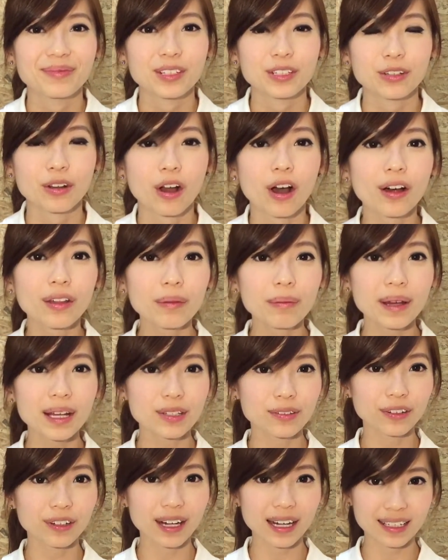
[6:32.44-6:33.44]
So all the
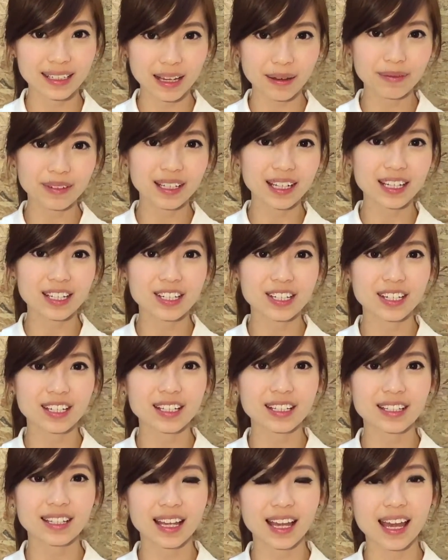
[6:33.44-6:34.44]
best for your
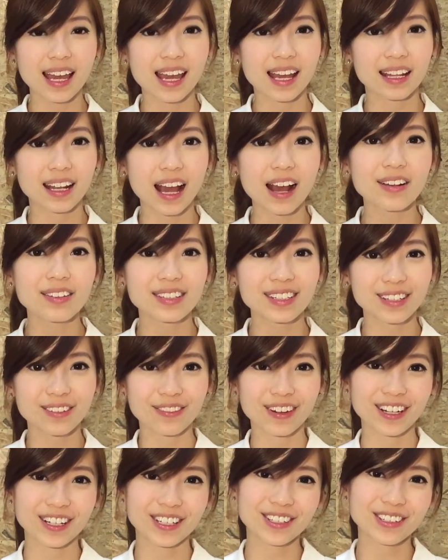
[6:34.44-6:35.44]
examinations and I'll see you
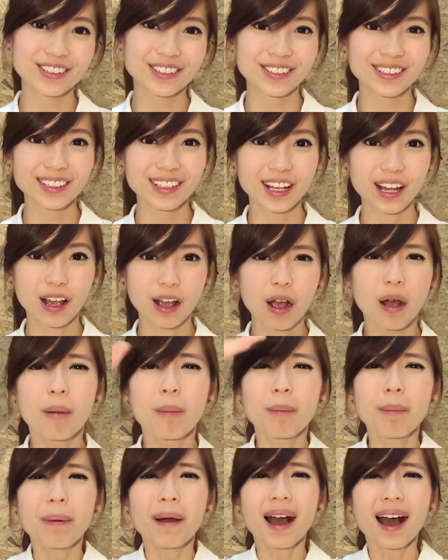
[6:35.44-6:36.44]
very soon.
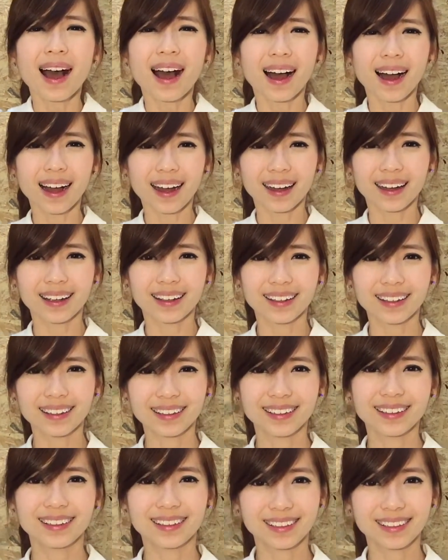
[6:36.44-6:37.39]
Bye!